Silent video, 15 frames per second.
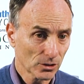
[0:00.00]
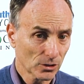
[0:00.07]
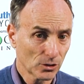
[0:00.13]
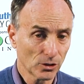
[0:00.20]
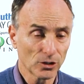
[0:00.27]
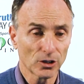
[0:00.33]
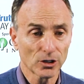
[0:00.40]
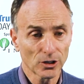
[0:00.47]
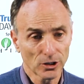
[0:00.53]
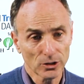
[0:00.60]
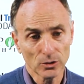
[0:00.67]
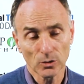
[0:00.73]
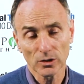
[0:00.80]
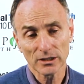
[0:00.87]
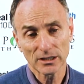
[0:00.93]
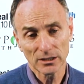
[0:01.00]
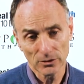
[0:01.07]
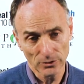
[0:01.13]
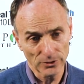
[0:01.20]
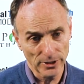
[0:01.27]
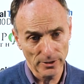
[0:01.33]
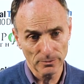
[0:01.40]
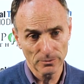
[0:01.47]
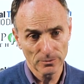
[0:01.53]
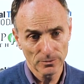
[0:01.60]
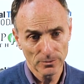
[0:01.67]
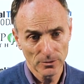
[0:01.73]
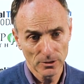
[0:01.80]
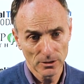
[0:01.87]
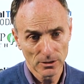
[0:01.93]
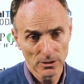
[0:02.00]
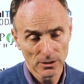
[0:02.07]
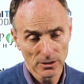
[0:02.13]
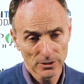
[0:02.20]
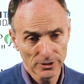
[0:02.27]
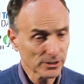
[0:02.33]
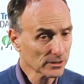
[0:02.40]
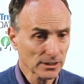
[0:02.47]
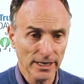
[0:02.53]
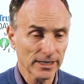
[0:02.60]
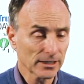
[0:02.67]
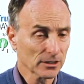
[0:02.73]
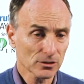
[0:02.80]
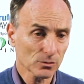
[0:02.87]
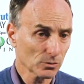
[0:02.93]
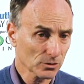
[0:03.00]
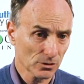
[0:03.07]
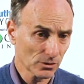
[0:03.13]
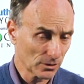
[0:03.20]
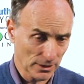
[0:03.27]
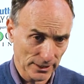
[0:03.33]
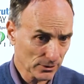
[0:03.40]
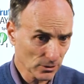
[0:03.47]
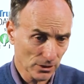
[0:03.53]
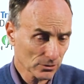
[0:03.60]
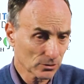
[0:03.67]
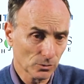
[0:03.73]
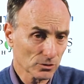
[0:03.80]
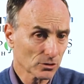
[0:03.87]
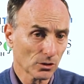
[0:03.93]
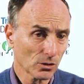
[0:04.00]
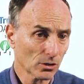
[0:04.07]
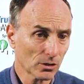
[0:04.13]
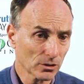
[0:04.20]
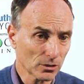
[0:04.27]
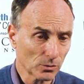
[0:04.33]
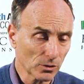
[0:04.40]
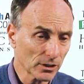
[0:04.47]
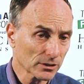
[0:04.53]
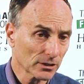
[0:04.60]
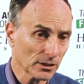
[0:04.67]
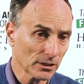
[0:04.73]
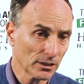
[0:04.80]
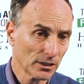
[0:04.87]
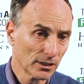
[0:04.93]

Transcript: could hurt or kill them. This scientist was, that I talked to was no longer working